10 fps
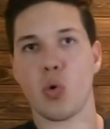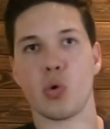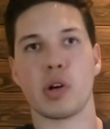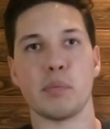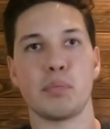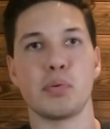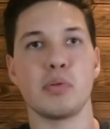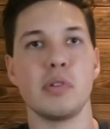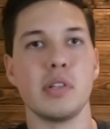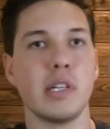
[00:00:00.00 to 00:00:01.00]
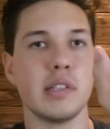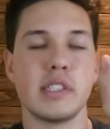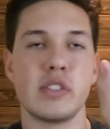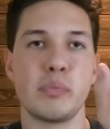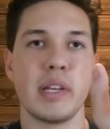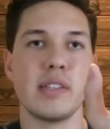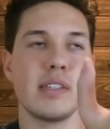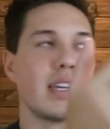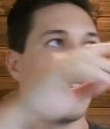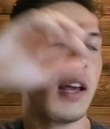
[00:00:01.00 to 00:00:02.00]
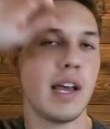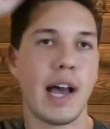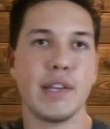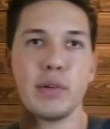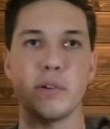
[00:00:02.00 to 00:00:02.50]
completely spins it. I do a